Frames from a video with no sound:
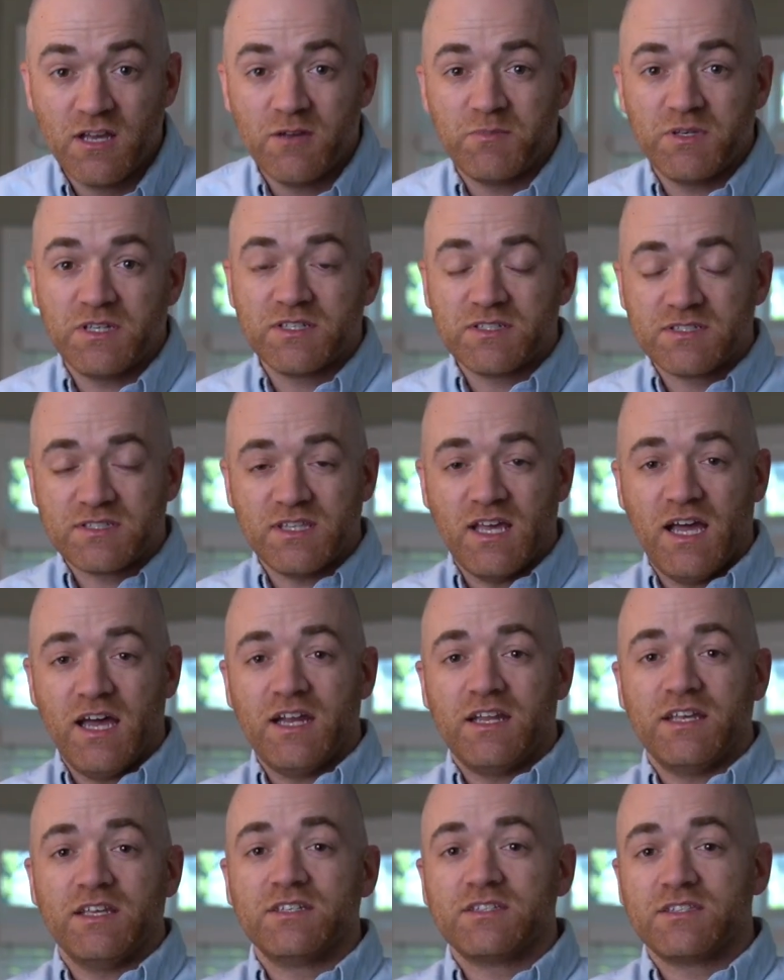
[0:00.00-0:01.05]
Because
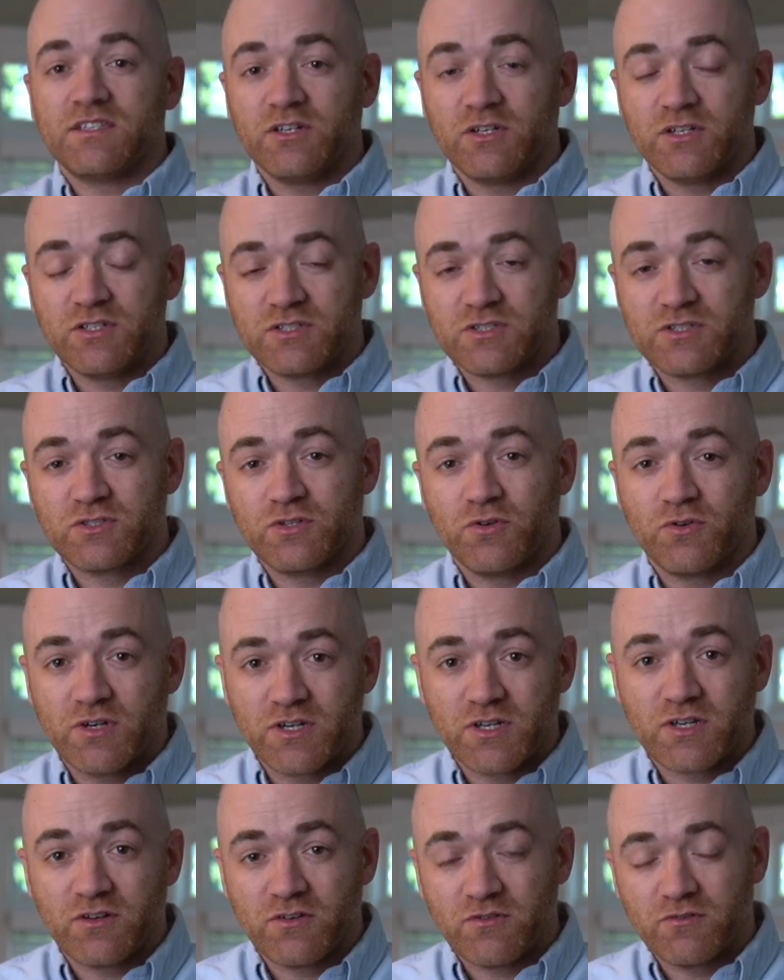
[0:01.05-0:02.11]
that is the
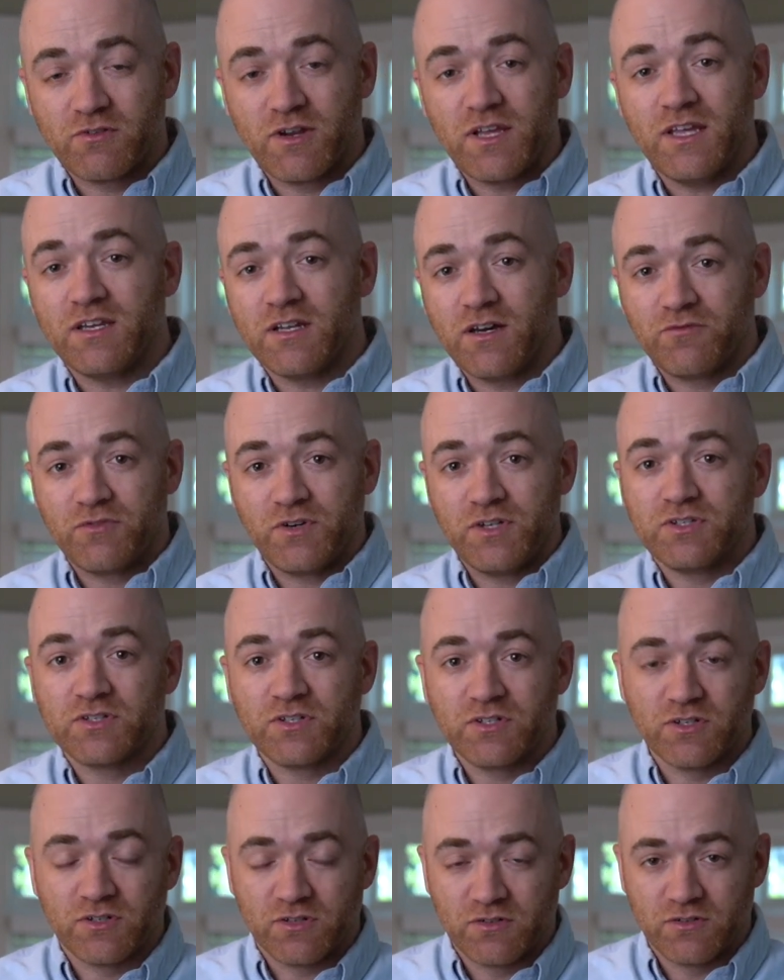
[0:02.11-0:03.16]
historic rate of
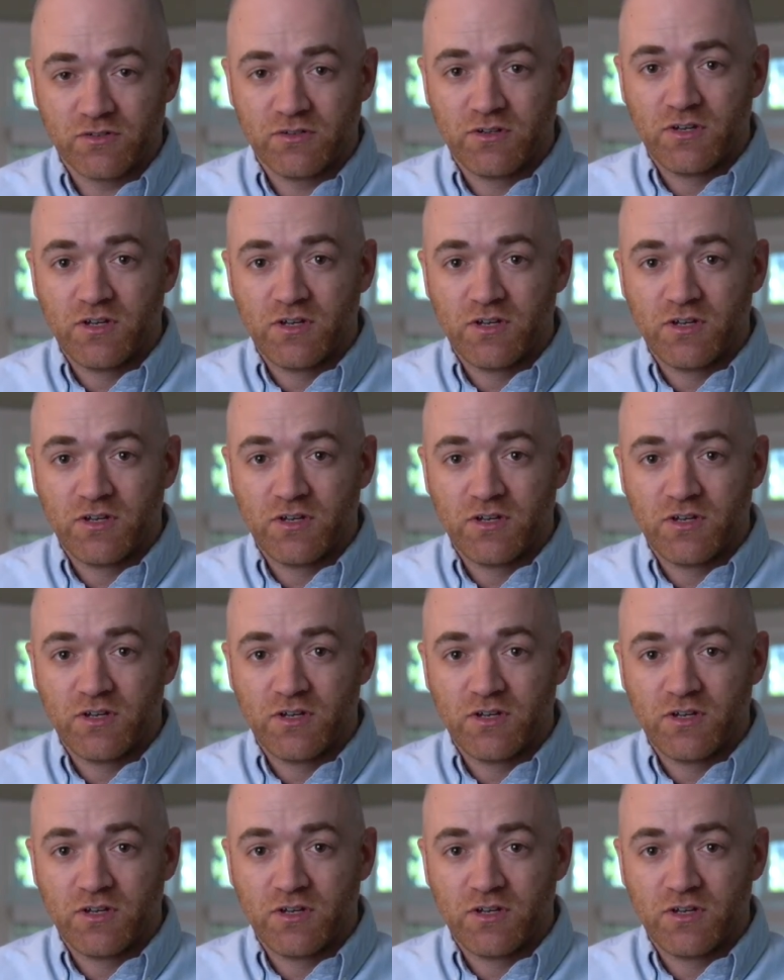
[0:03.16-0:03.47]
return